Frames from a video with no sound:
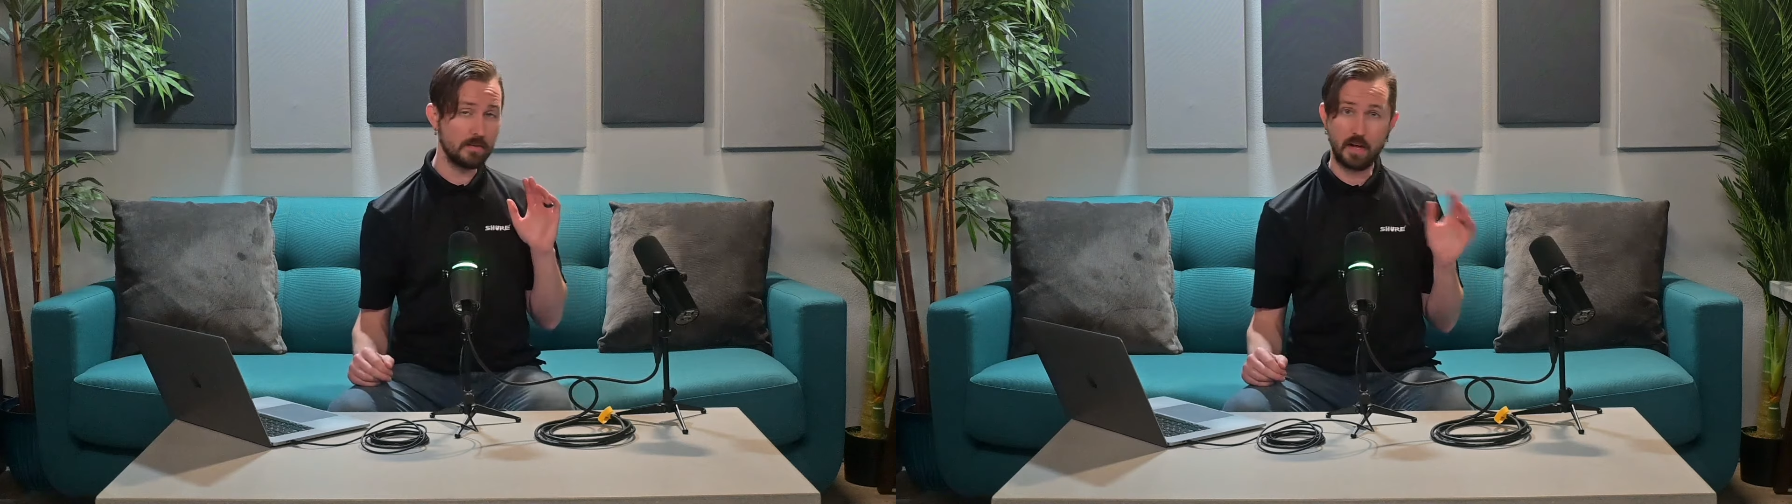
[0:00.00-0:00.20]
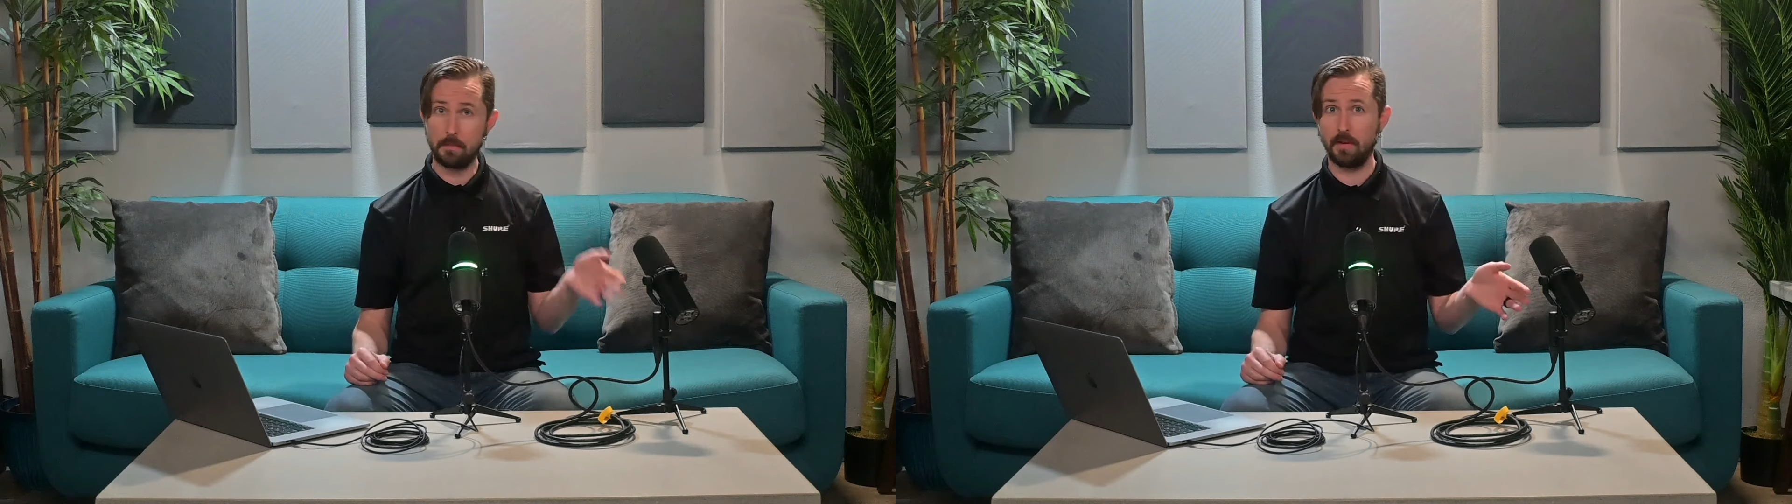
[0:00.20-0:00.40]
I've
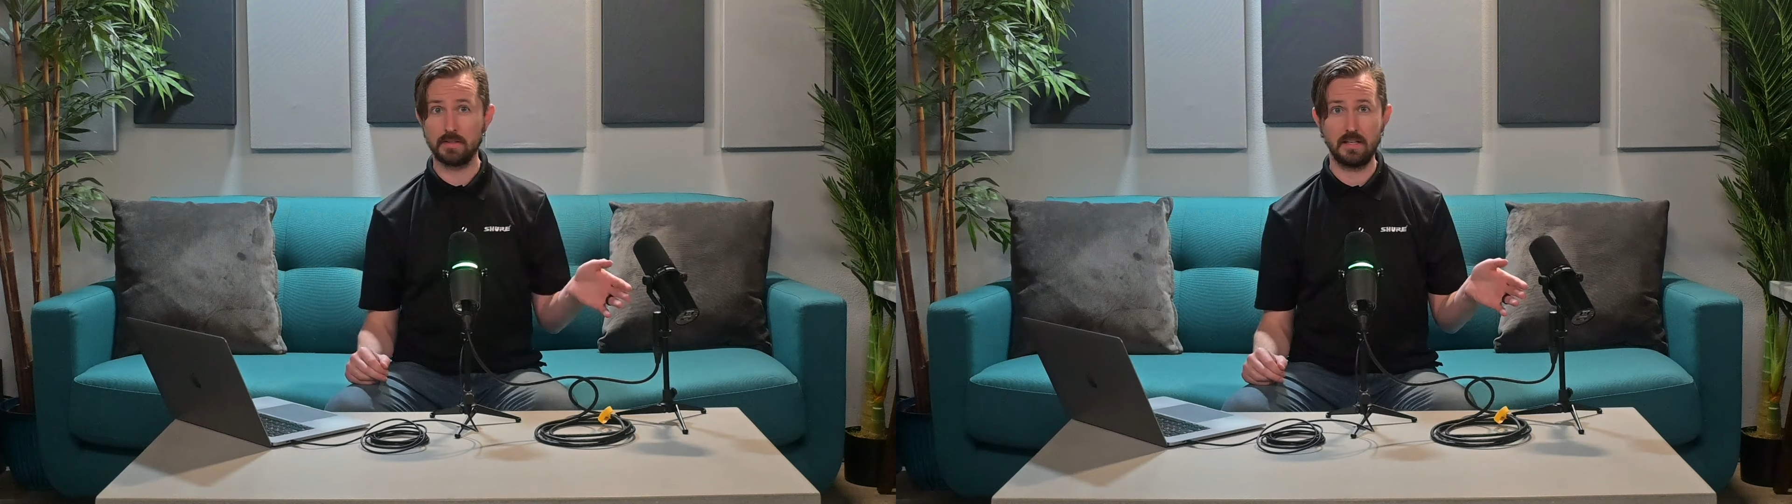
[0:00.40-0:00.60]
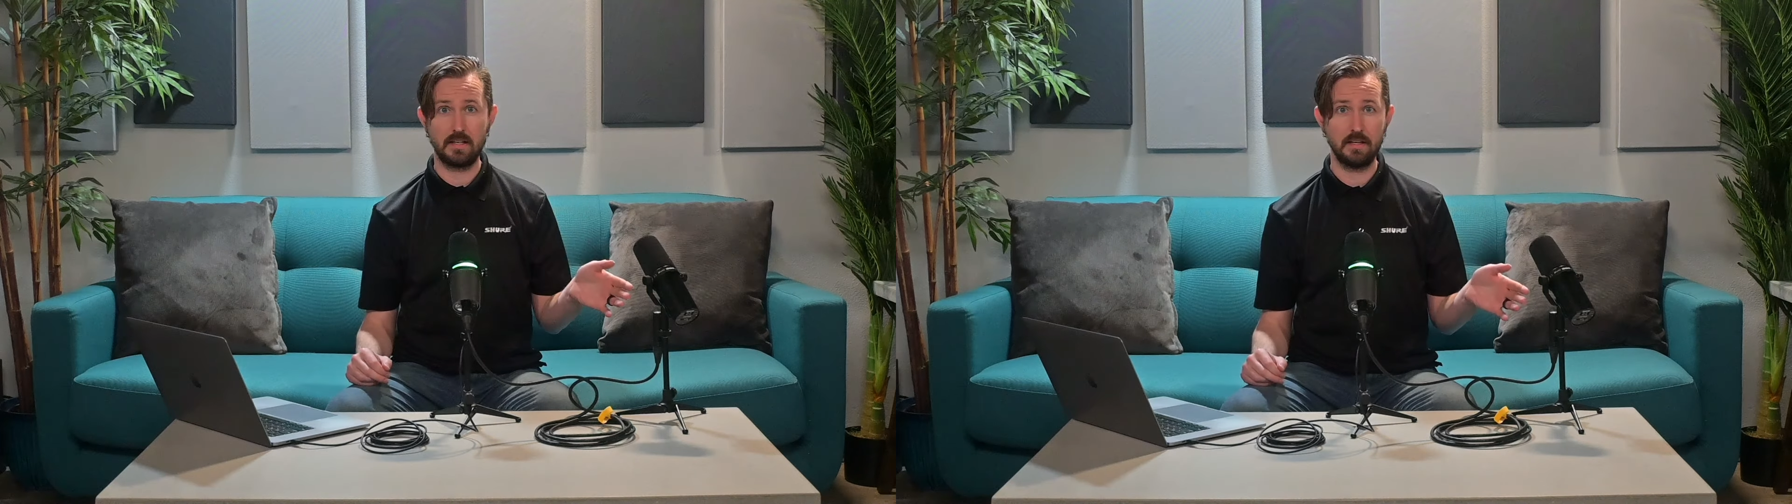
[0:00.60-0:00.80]
got plugged
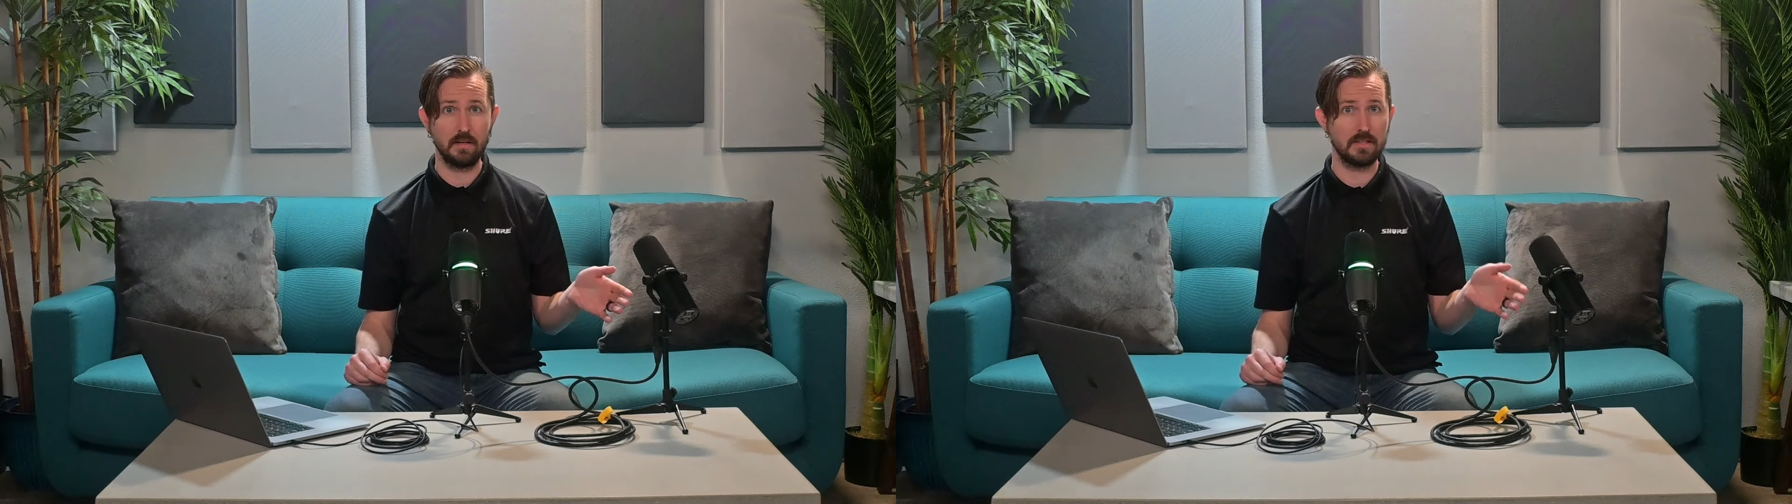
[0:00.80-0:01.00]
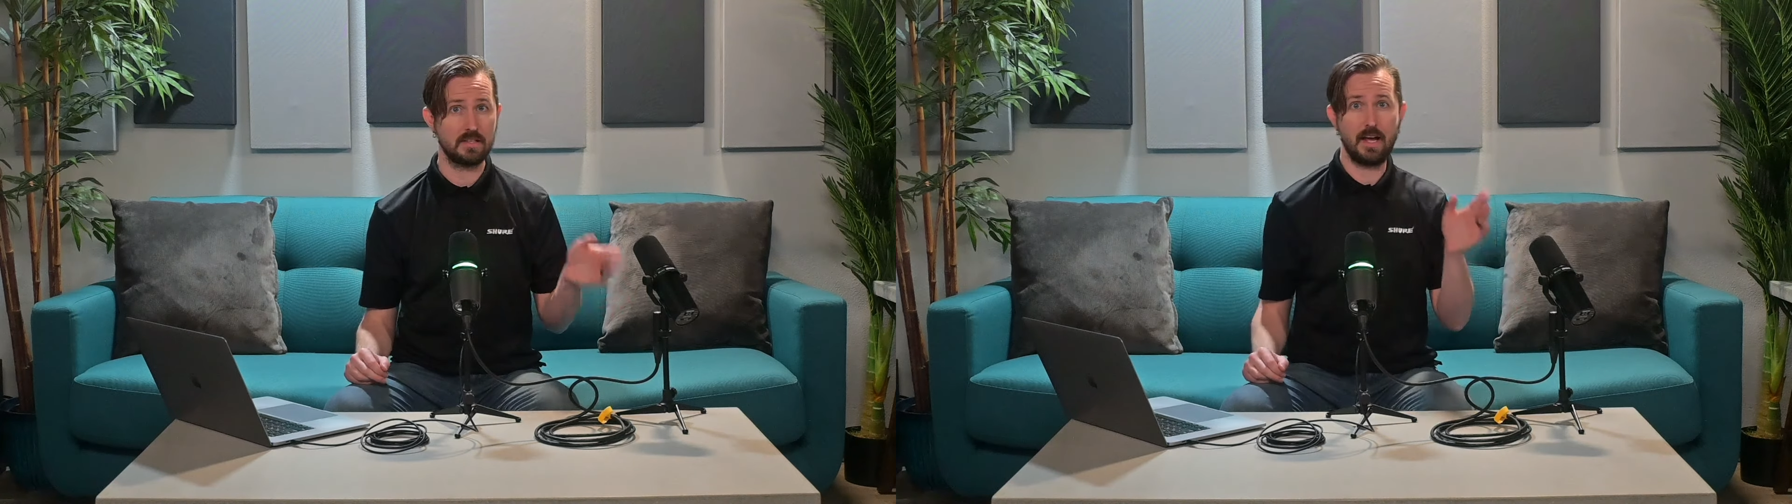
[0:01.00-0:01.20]
in here is an